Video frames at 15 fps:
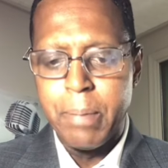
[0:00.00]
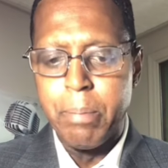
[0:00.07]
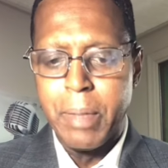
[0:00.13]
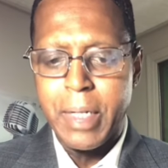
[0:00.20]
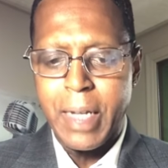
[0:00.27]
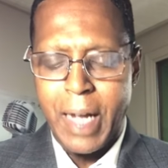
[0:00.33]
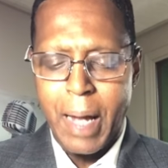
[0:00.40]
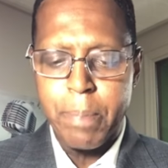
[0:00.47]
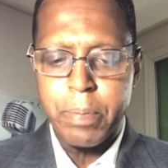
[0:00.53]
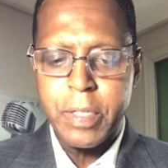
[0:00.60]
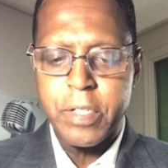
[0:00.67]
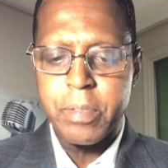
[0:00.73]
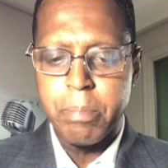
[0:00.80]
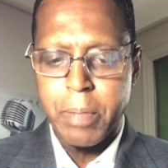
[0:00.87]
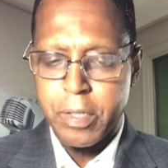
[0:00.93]
in
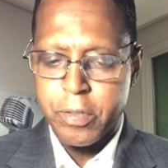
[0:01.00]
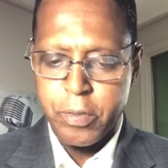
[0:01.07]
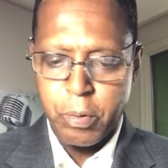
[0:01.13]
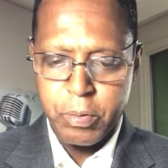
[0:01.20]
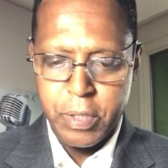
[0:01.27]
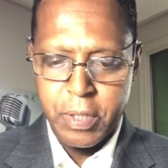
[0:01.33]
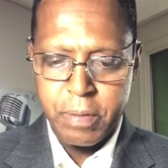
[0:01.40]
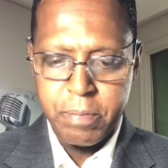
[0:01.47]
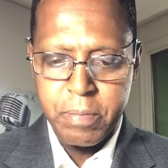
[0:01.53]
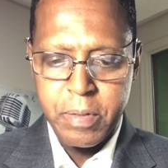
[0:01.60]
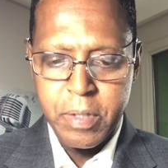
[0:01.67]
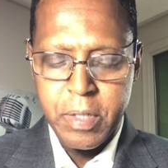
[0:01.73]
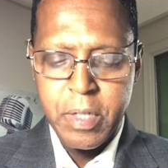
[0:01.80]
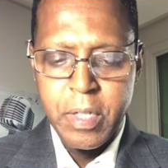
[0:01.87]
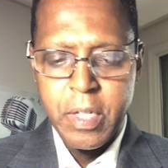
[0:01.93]
Minneapolis, Minnesota.
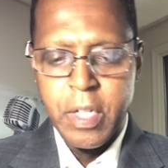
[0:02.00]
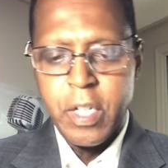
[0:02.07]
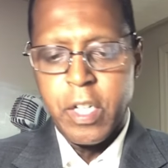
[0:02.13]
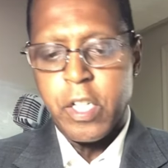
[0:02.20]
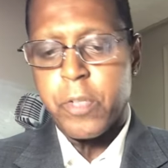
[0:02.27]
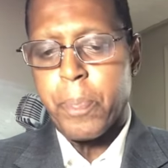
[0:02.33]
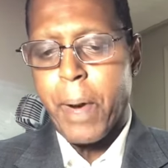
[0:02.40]
His